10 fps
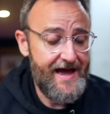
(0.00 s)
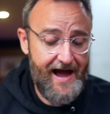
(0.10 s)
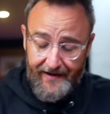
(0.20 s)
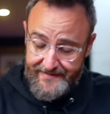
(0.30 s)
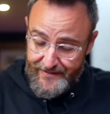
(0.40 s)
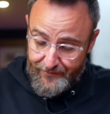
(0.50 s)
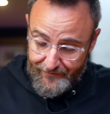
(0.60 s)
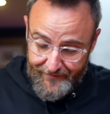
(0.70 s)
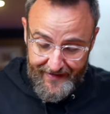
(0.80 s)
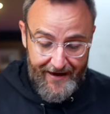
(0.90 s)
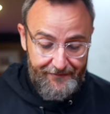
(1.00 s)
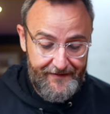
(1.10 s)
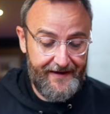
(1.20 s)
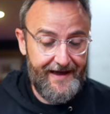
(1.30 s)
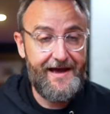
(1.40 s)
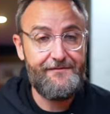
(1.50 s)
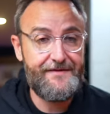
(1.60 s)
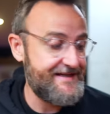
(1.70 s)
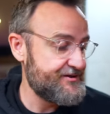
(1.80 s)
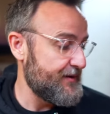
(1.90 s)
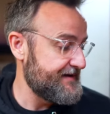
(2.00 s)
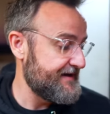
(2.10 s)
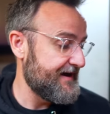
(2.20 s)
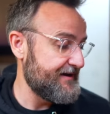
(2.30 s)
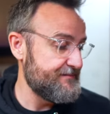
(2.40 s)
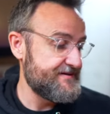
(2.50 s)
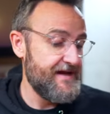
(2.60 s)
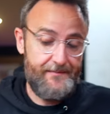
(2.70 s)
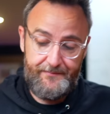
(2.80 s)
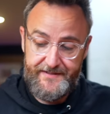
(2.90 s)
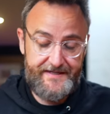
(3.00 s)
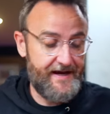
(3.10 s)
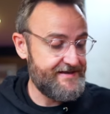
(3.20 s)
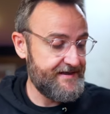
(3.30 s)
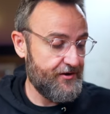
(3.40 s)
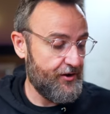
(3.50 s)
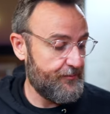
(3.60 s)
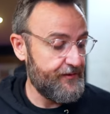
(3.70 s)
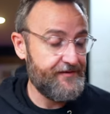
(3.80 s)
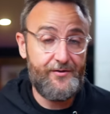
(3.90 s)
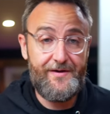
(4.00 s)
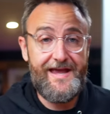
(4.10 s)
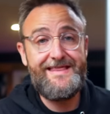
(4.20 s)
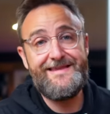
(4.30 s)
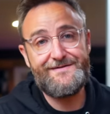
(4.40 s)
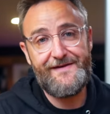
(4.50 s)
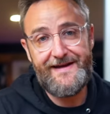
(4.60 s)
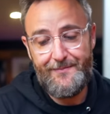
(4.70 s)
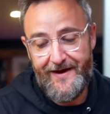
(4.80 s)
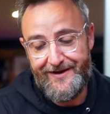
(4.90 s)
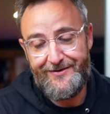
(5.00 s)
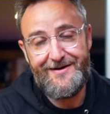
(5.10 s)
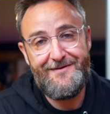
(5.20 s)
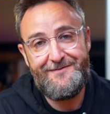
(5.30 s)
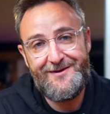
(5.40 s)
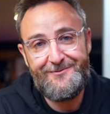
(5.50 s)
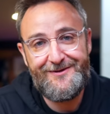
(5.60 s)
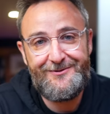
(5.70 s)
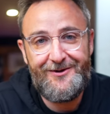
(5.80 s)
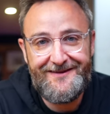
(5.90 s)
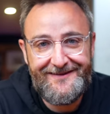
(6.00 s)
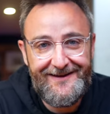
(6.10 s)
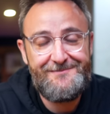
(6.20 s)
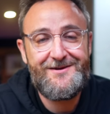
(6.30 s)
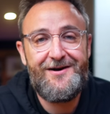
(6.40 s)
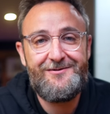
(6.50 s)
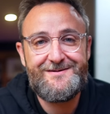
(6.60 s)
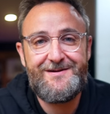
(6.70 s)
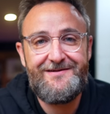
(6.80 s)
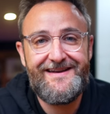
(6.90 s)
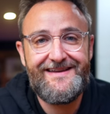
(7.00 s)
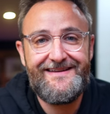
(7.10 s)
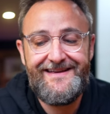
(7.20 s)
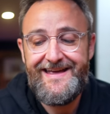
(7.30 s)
Honestly, you could fit everything I have, these twenty items, besides the cup with you in this fanny pack. You'd have everything with you all the time. You'd always be ready.